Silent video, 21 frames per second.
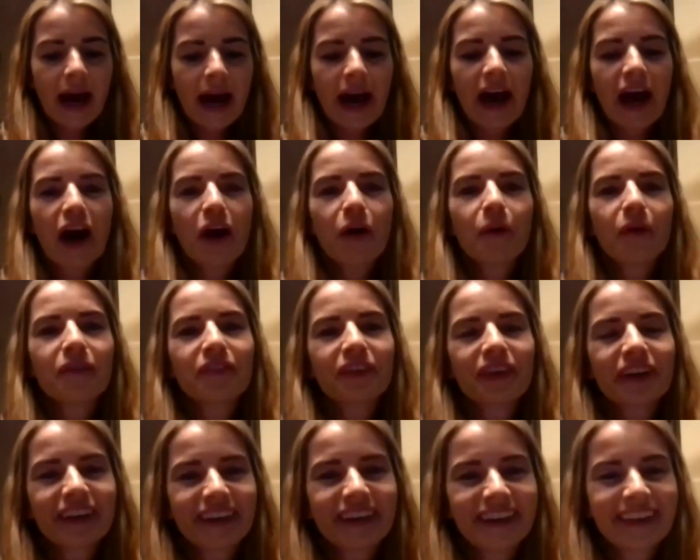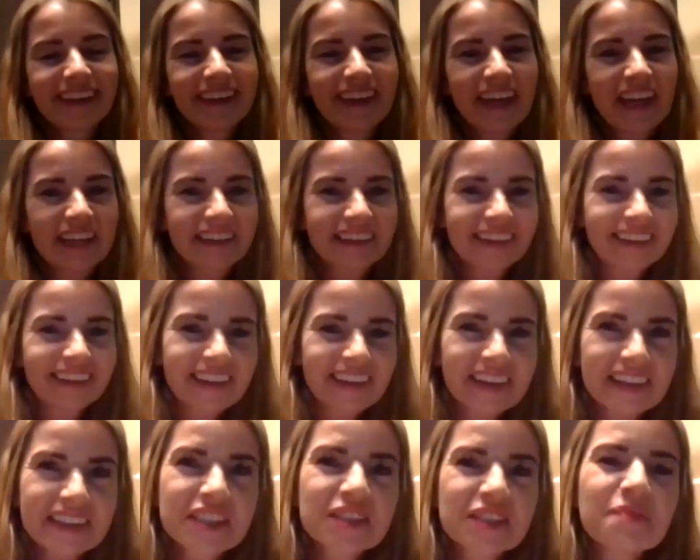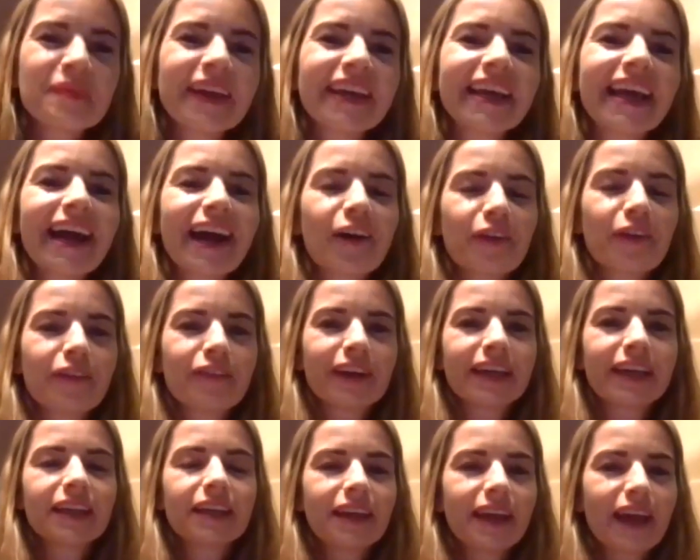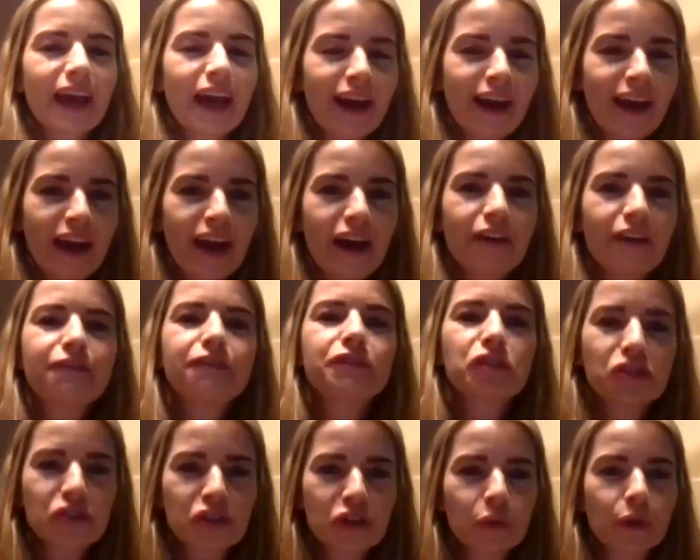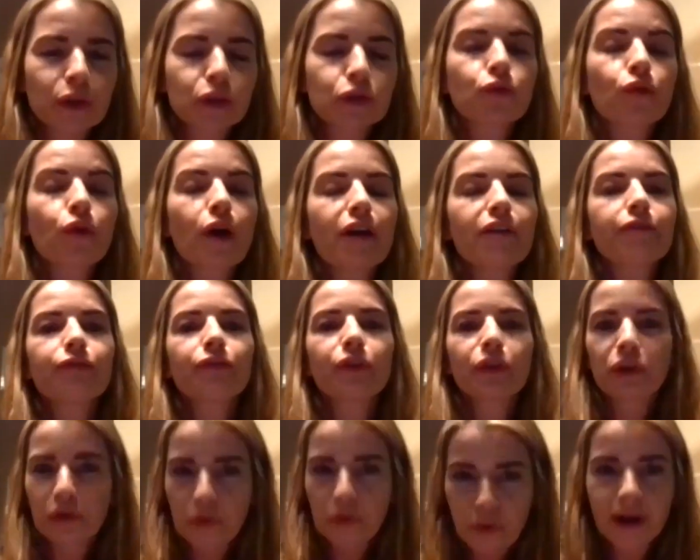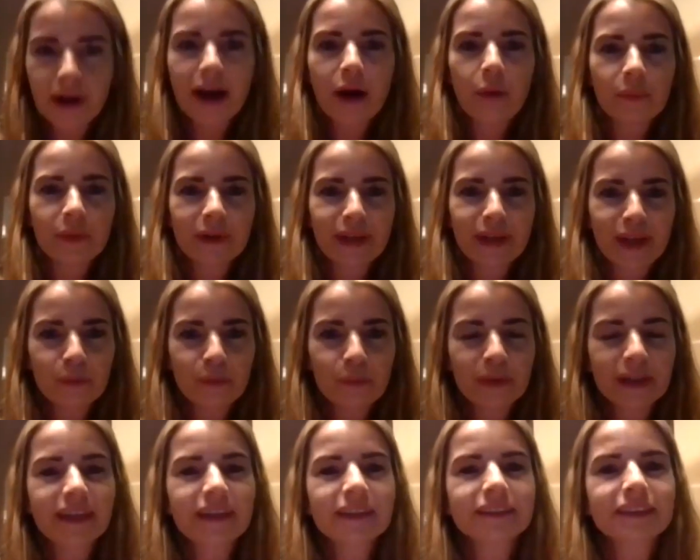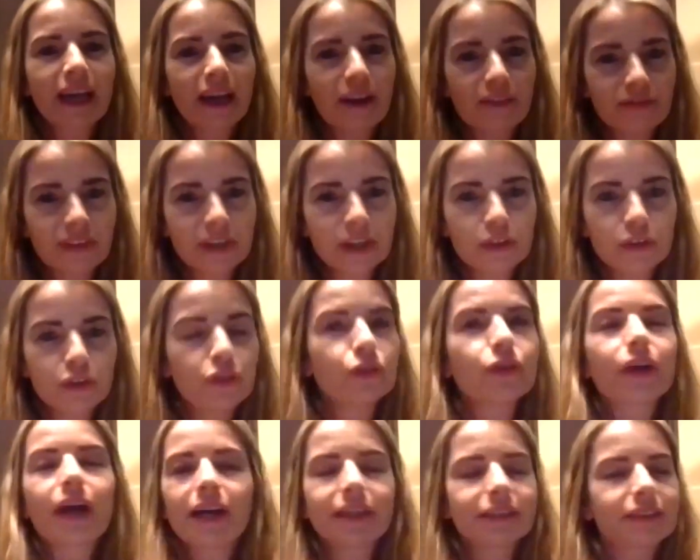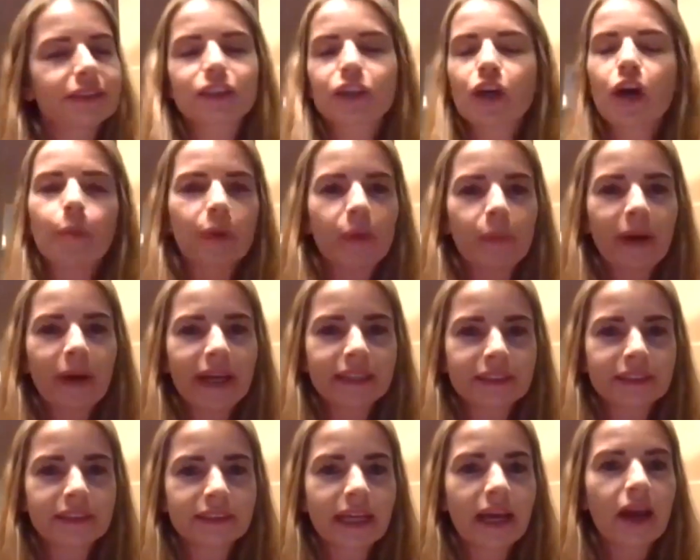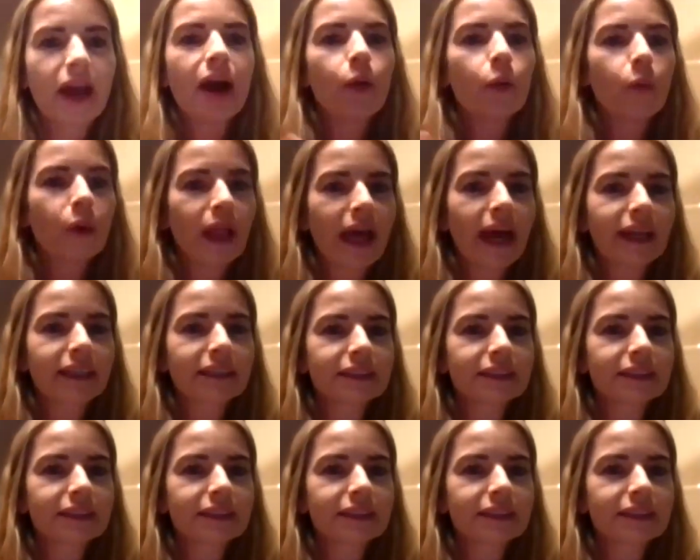However, and this is a big however, you have to do what's right for your company, because you can't just copy paste and say, well,